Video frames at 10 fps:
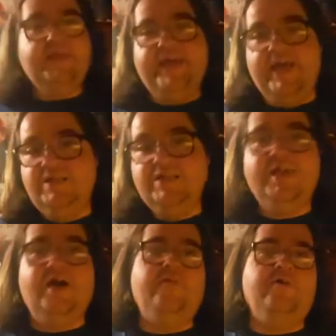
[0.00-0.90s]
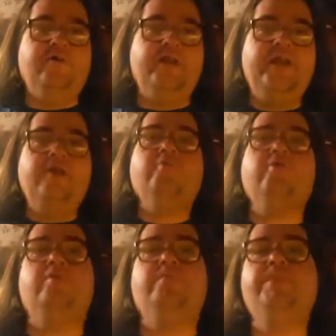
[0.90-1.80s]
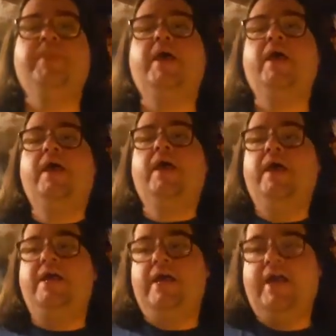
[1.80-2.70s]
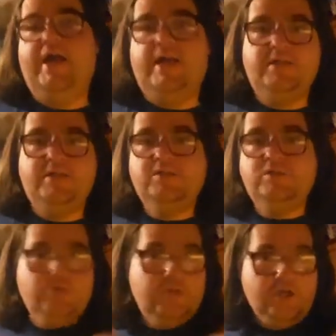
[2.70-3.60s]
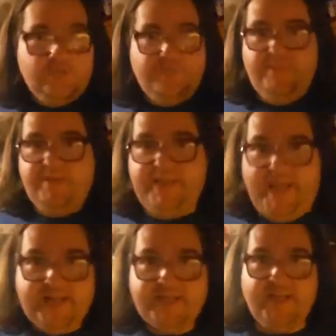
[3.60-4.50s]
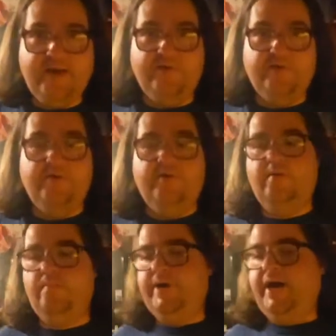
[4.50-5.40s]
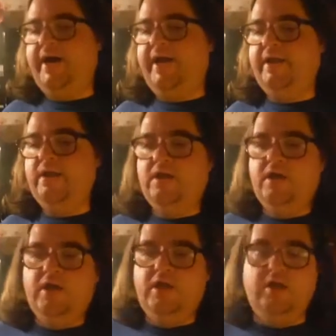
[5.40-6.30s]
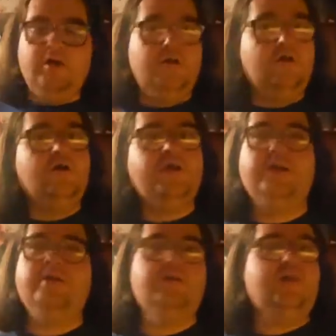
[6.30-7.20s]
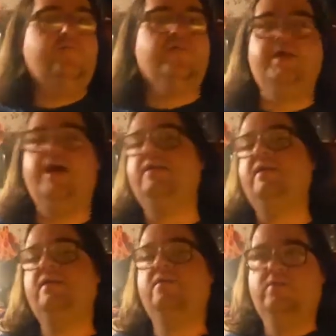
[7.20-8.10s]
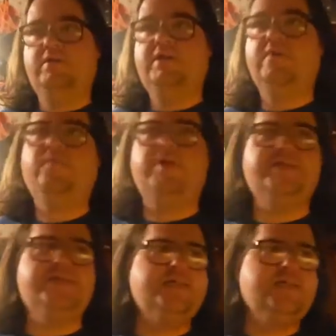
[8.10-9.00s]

get together in a group and spend the day together by learning different different